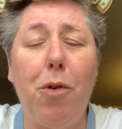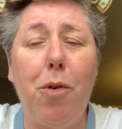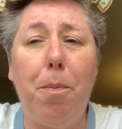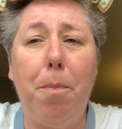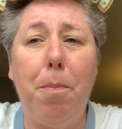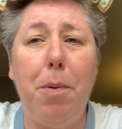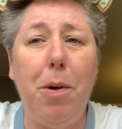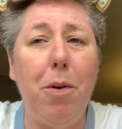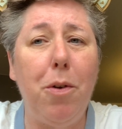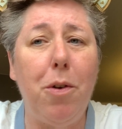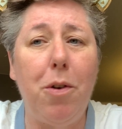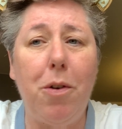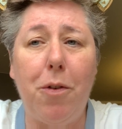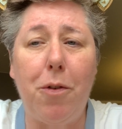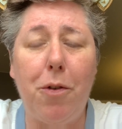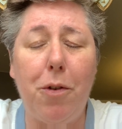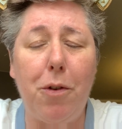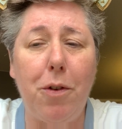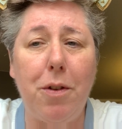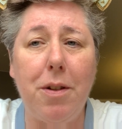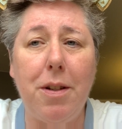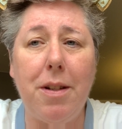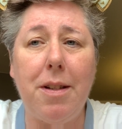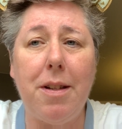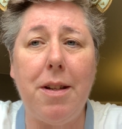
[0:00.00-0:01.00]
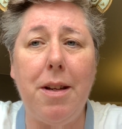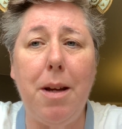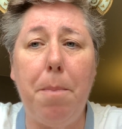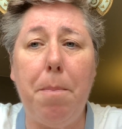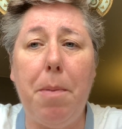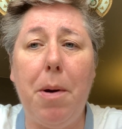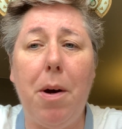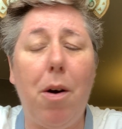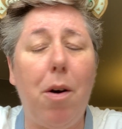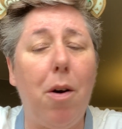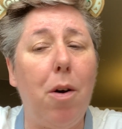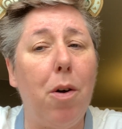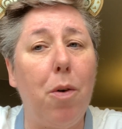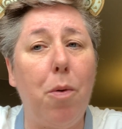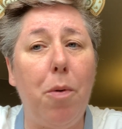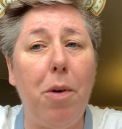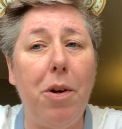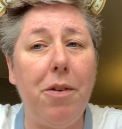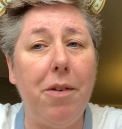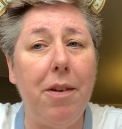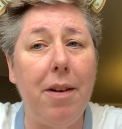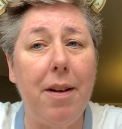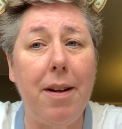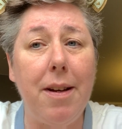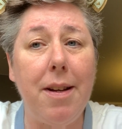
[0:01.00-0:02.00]
beautiful Disney park,
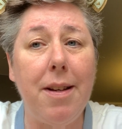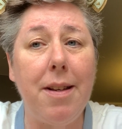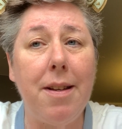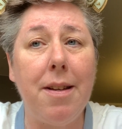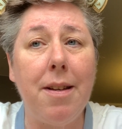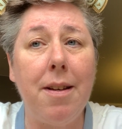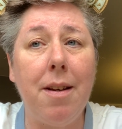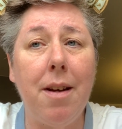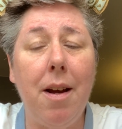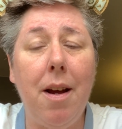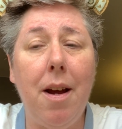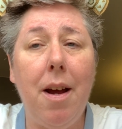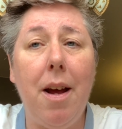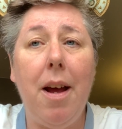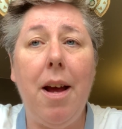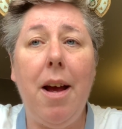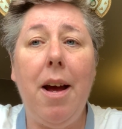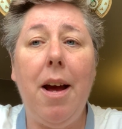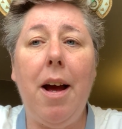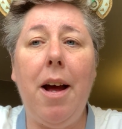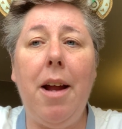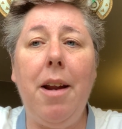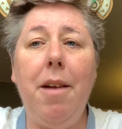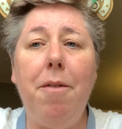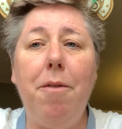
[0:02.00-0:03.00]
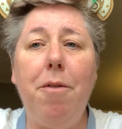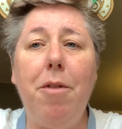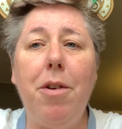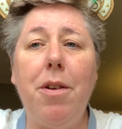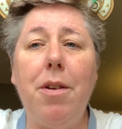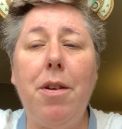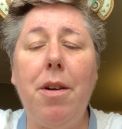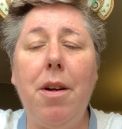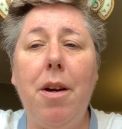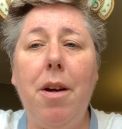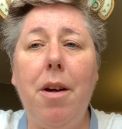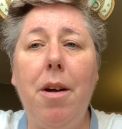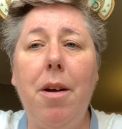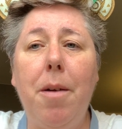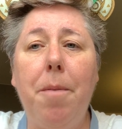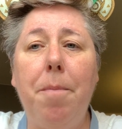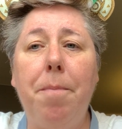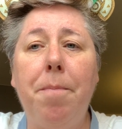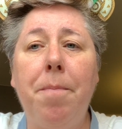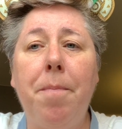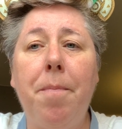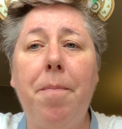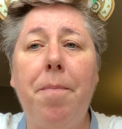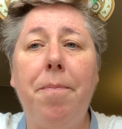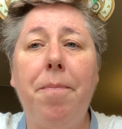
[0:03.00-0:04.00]
which it is. And in
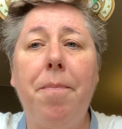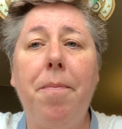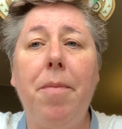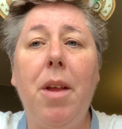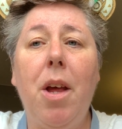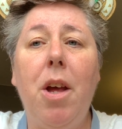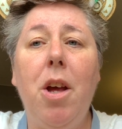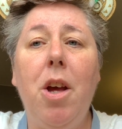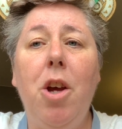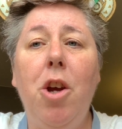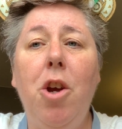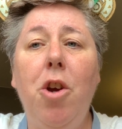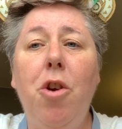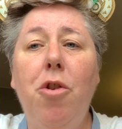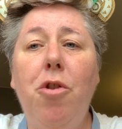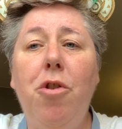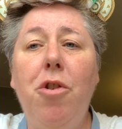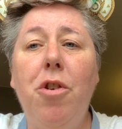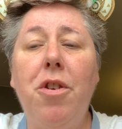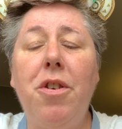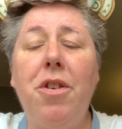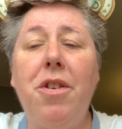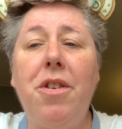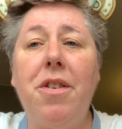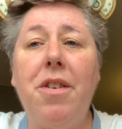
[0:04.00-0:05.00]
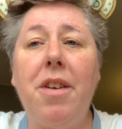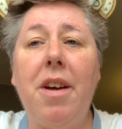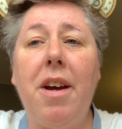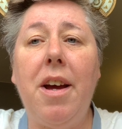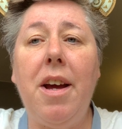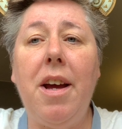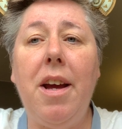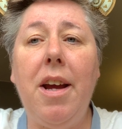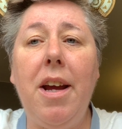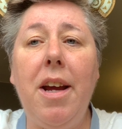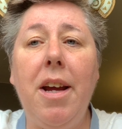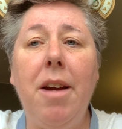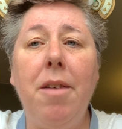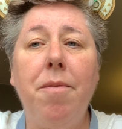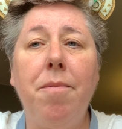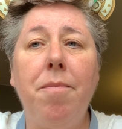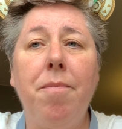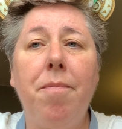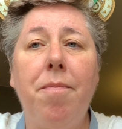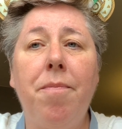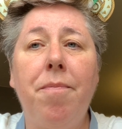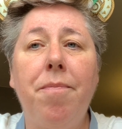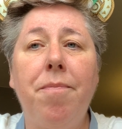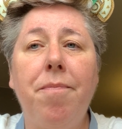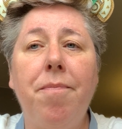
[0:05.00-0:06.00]
return, you just say,
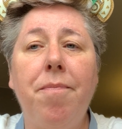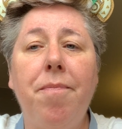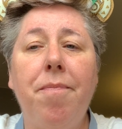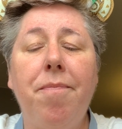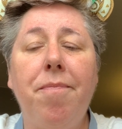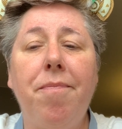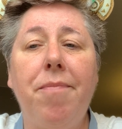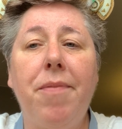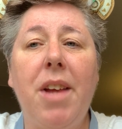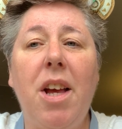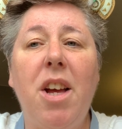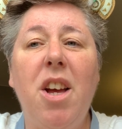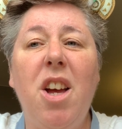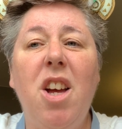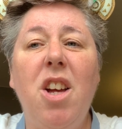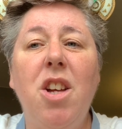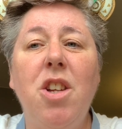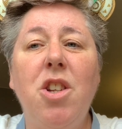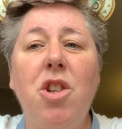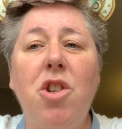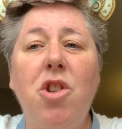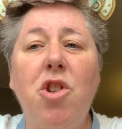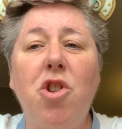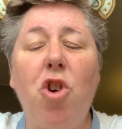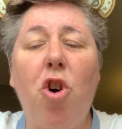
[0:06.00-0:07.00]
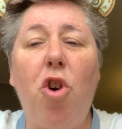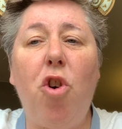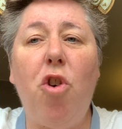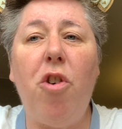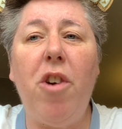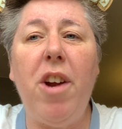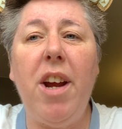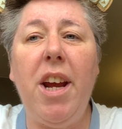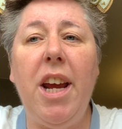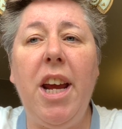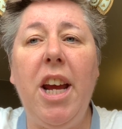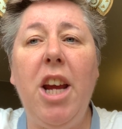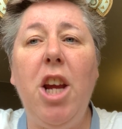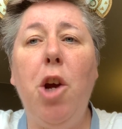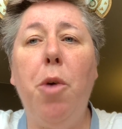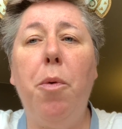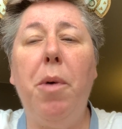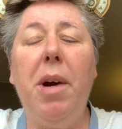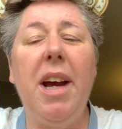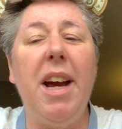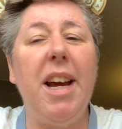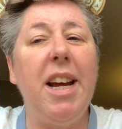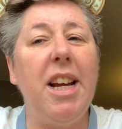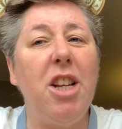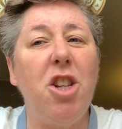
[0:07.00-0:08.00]
sorry, you were
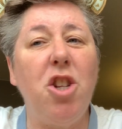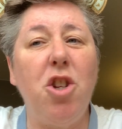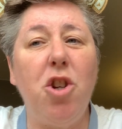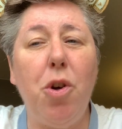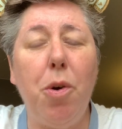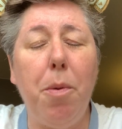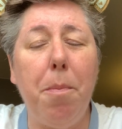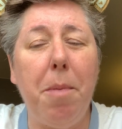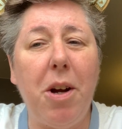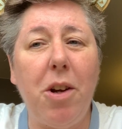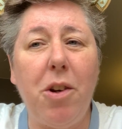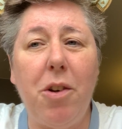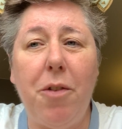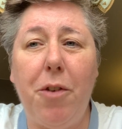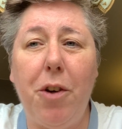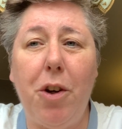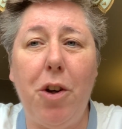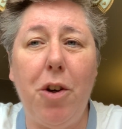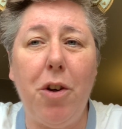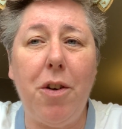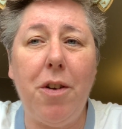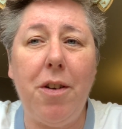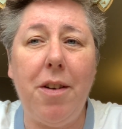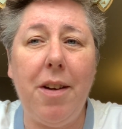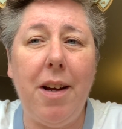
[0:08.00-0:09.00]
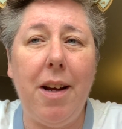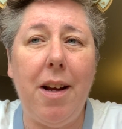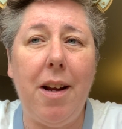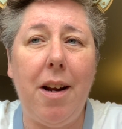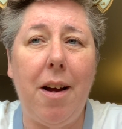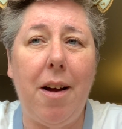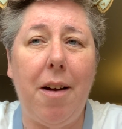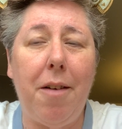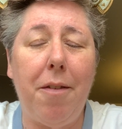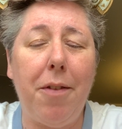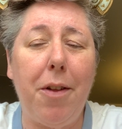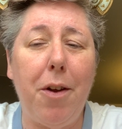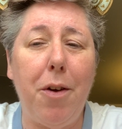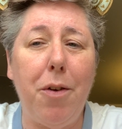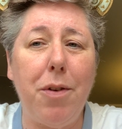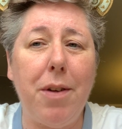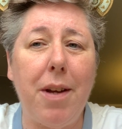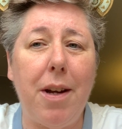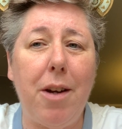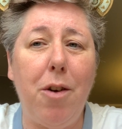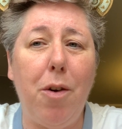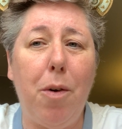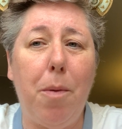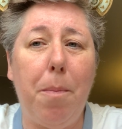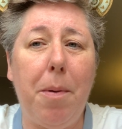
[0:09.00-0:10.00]
getting too much of a good deal out of those
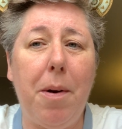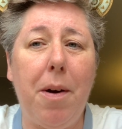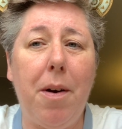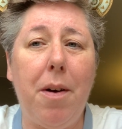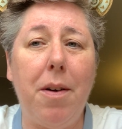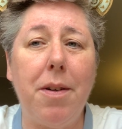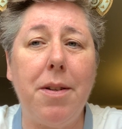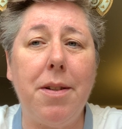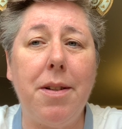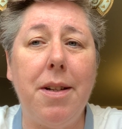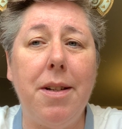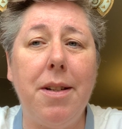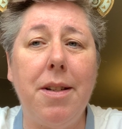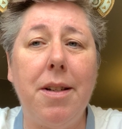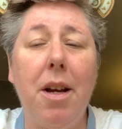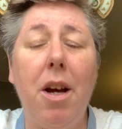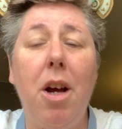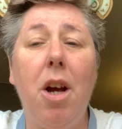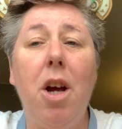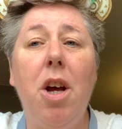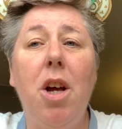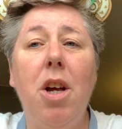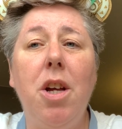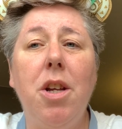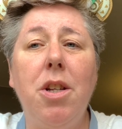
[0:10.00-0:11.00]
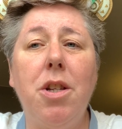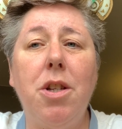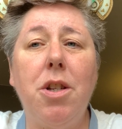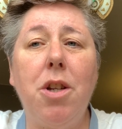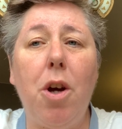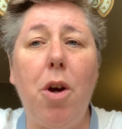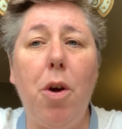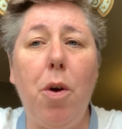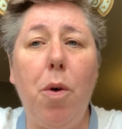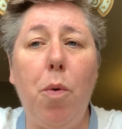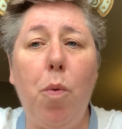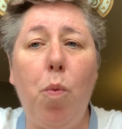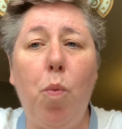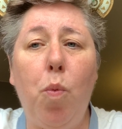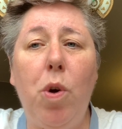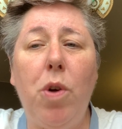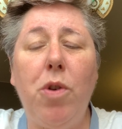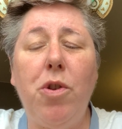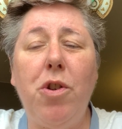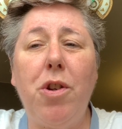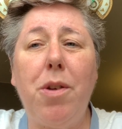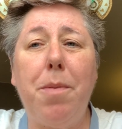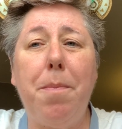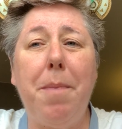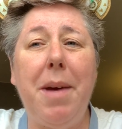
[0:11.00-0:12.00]
annual passes, so we'll
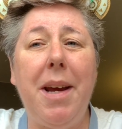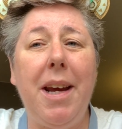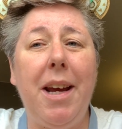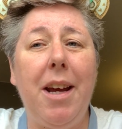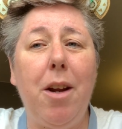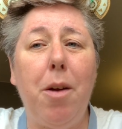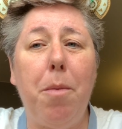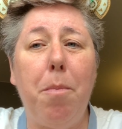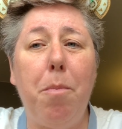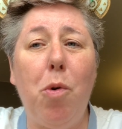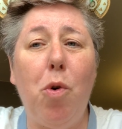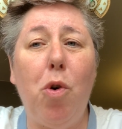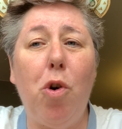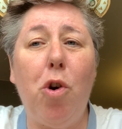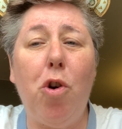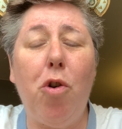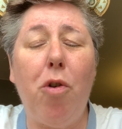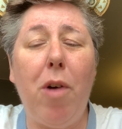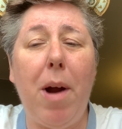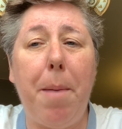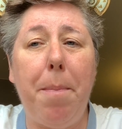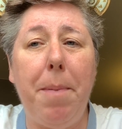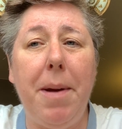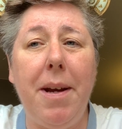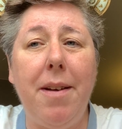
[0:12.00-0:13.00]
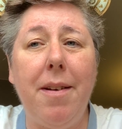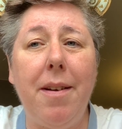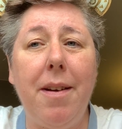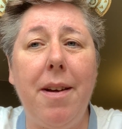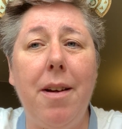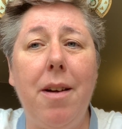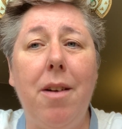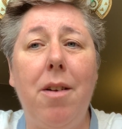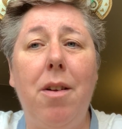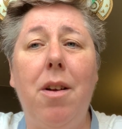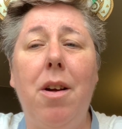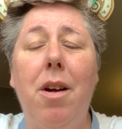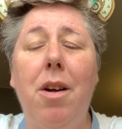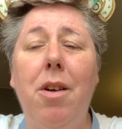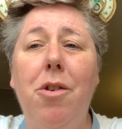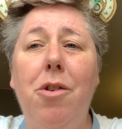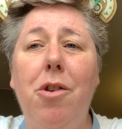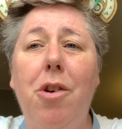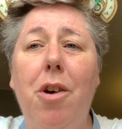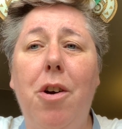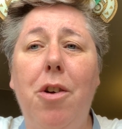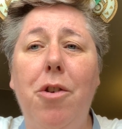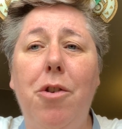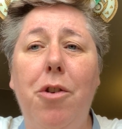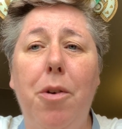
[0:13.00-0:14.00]
just make it a more crappy deal and
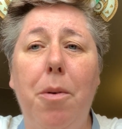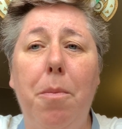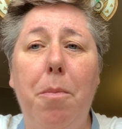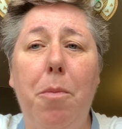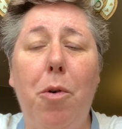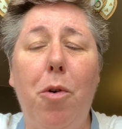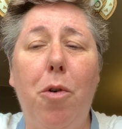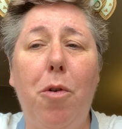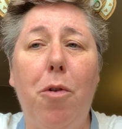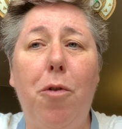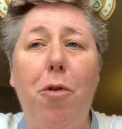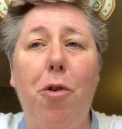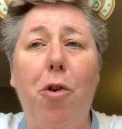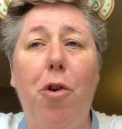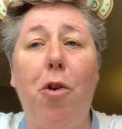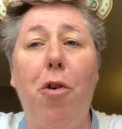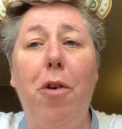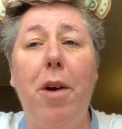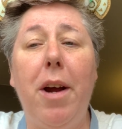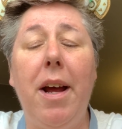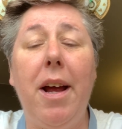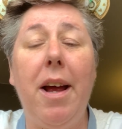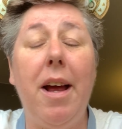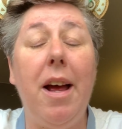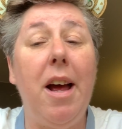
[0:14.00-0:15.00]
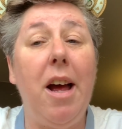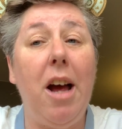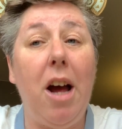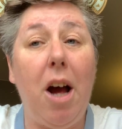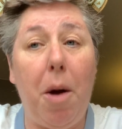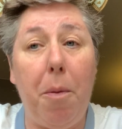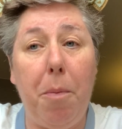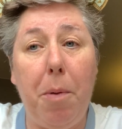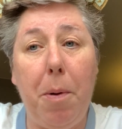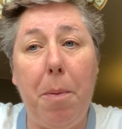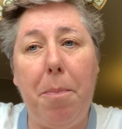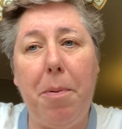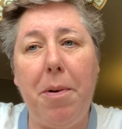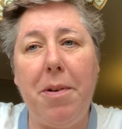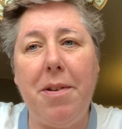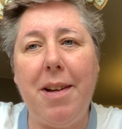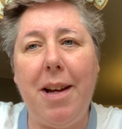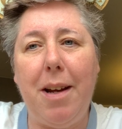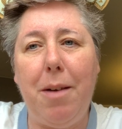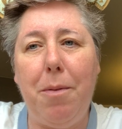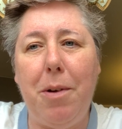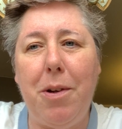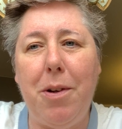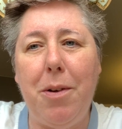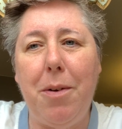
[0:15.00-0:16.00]
charge you more for it, and we'll
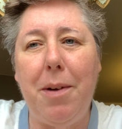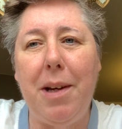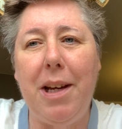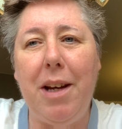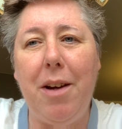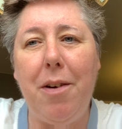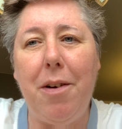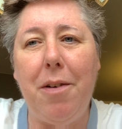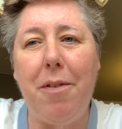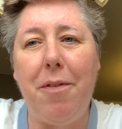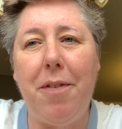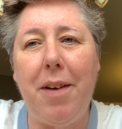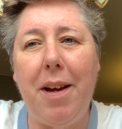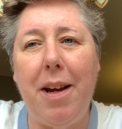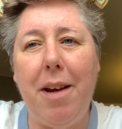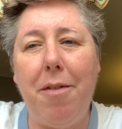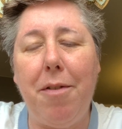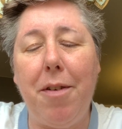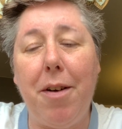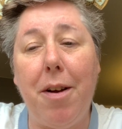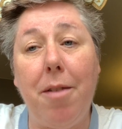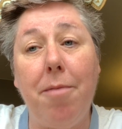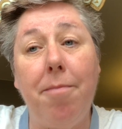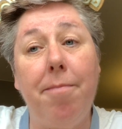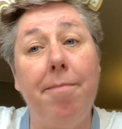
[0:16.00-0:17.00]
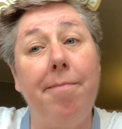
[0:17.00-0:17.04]
pretend we're doing you a favour.